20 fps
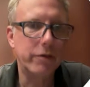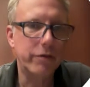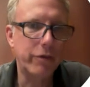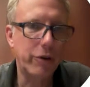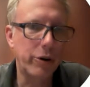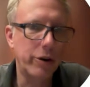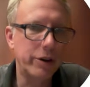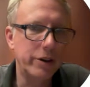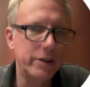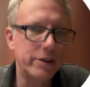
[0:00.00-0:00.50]

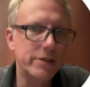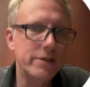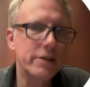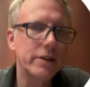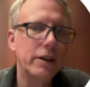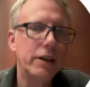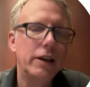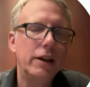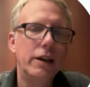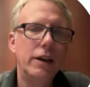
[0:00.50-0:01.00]
voids.
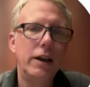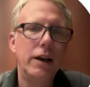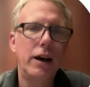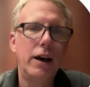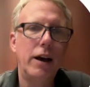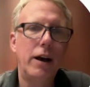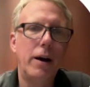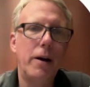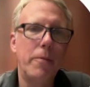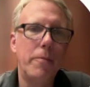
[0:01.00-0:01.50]

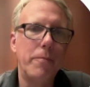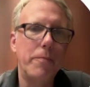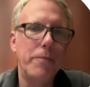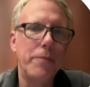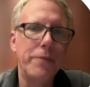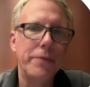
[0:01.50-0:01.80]
And